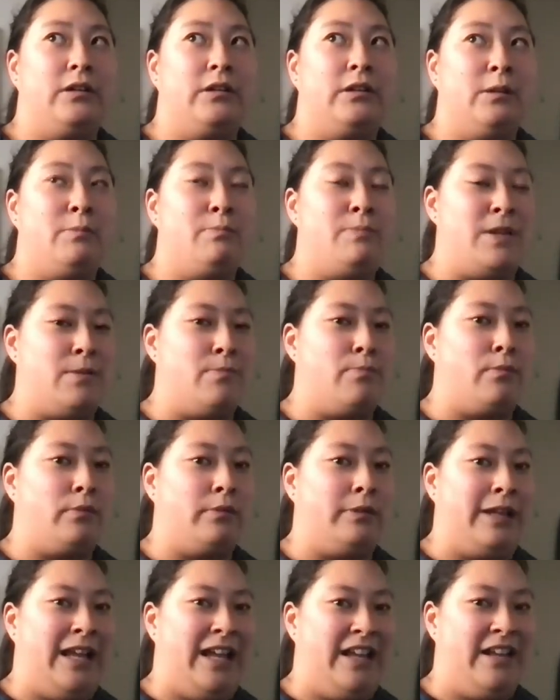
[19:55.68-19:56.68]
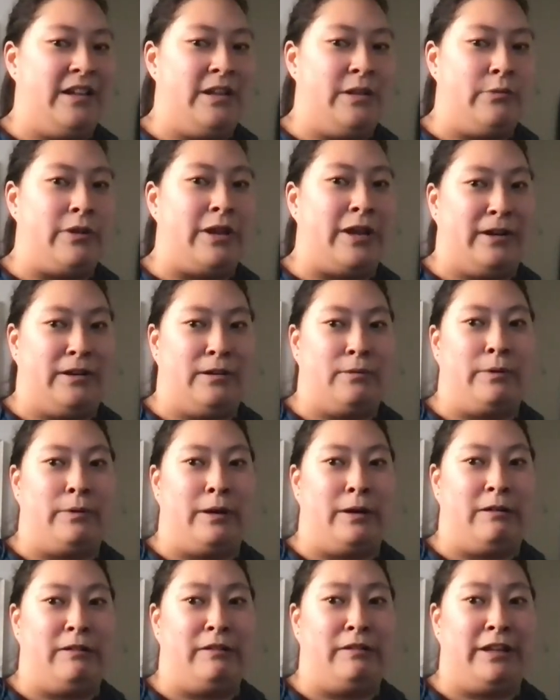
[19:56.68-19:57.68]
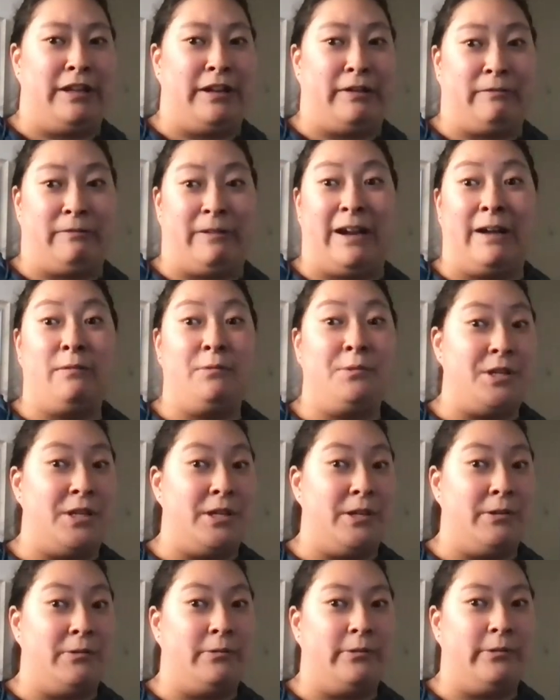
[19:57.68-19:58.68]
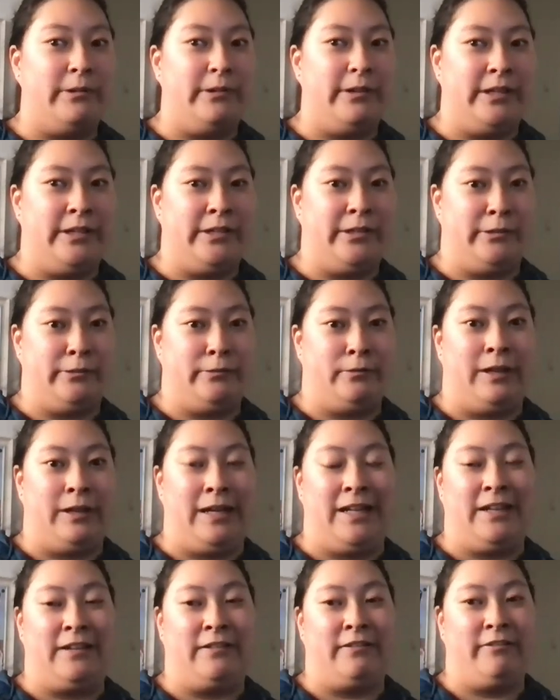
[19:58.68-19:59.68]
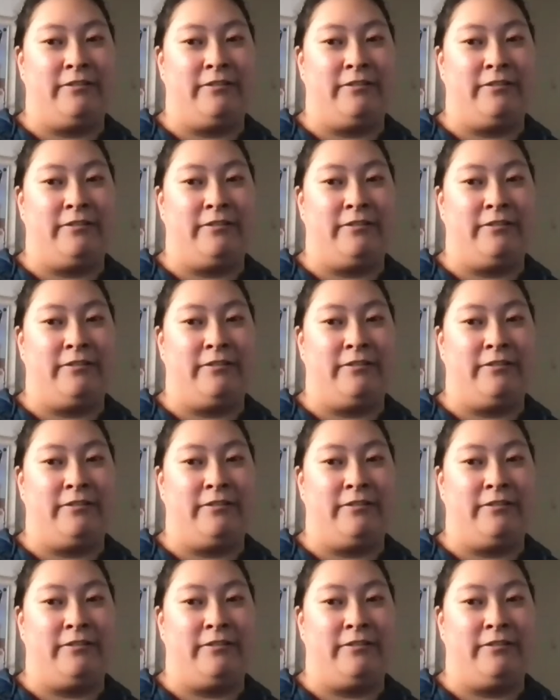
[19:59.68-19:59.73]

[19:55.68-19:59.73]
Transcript: the people that you care about, like, around you in your life.